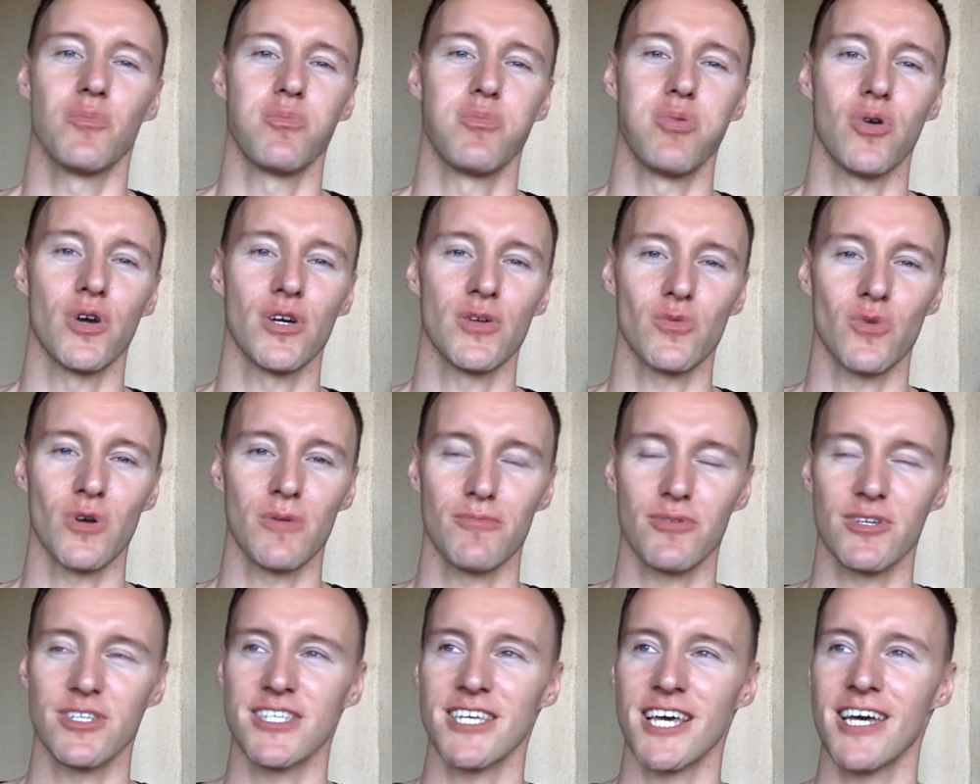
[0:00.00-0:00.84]

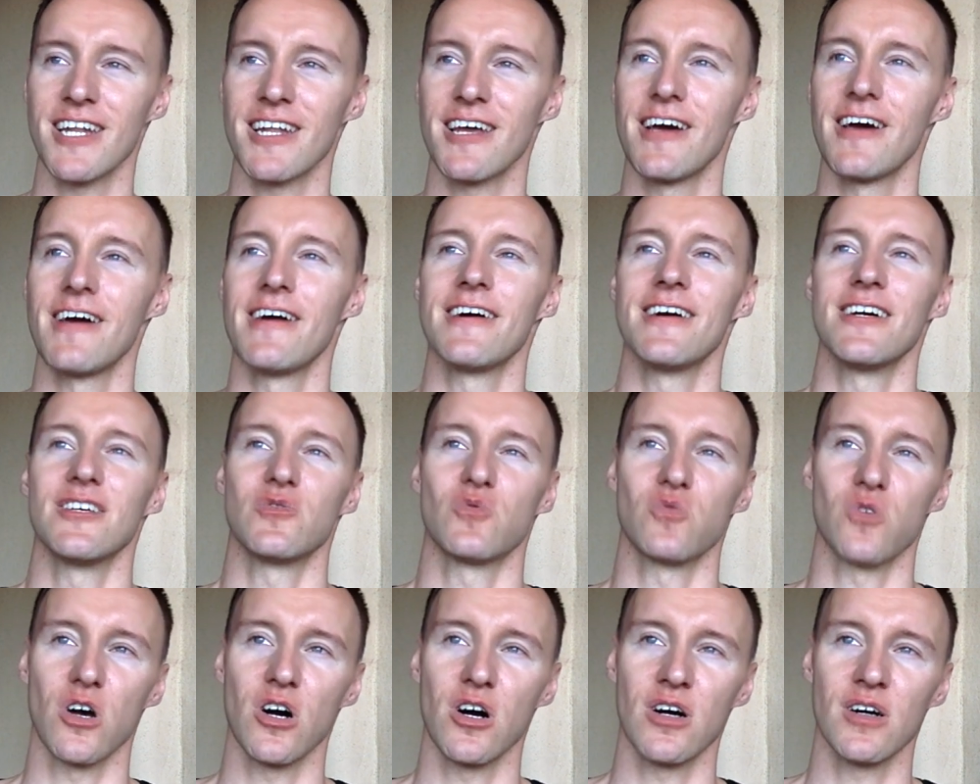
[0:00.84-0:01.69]
0.1% is
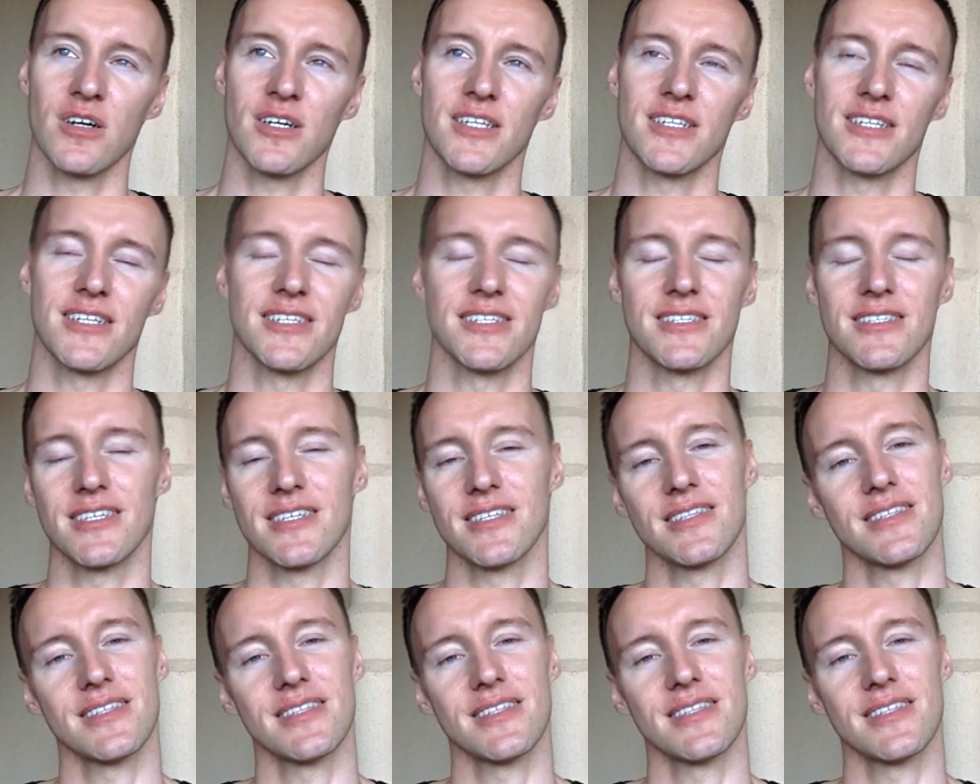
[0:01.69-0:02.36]
wrong, and then